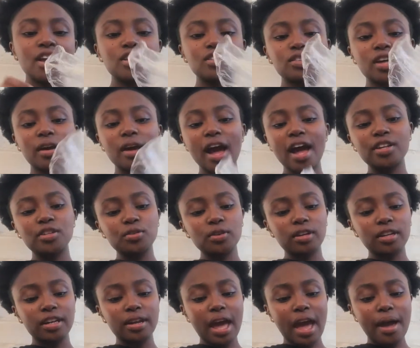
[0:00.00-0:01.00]
So I took a
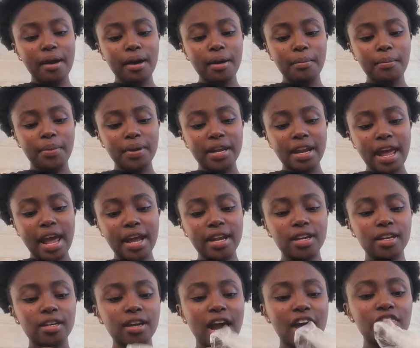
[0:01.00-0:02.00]

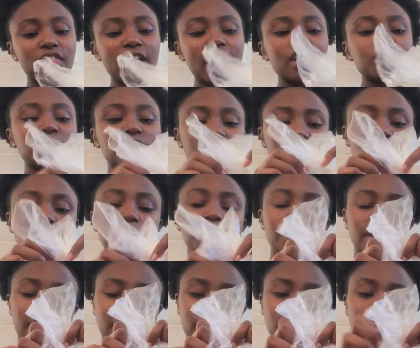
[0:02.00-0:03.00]
banana. I think I should eat the
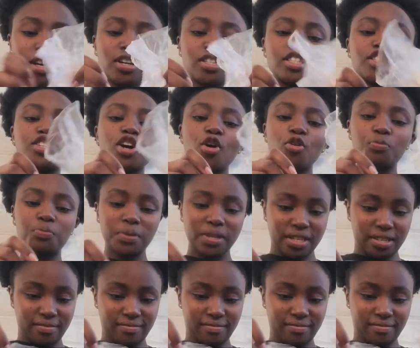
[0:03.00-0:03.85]
banana because it's open.